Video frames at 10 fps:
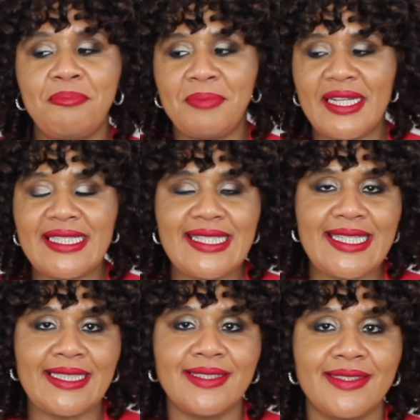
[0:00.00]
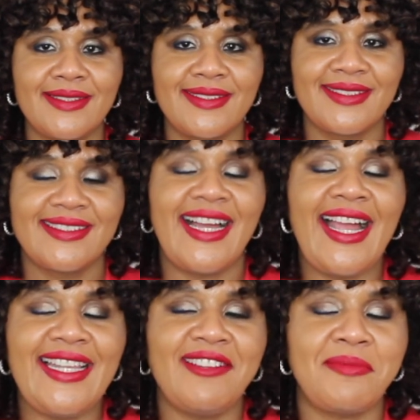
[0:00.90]
But still,
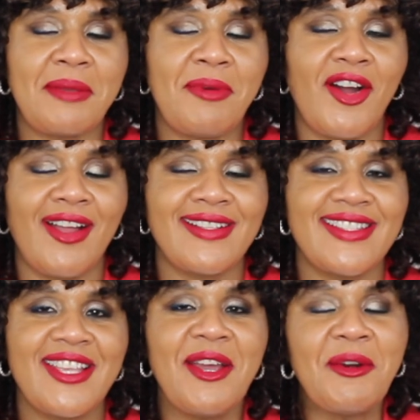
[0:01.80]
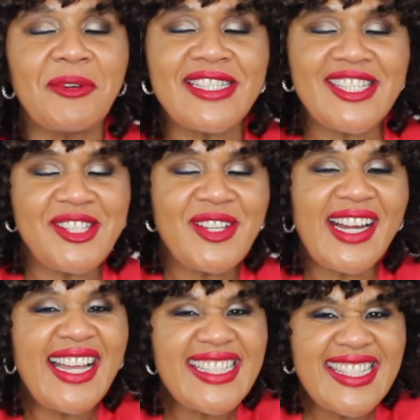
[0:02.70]
I love my box. What did you
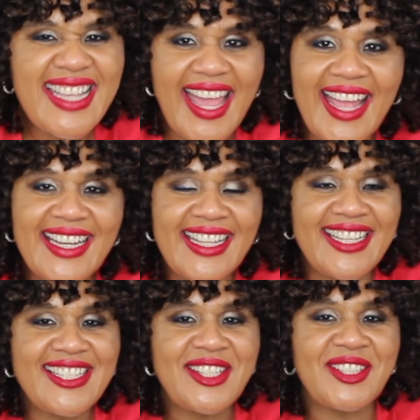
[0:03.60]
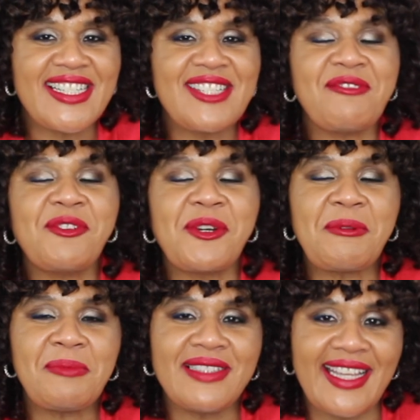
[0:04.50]
guys get in your
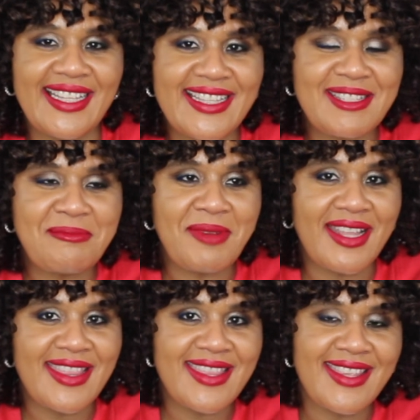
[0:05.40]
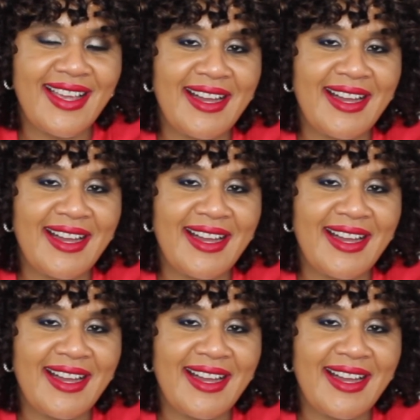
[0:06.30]
Sephora play this month?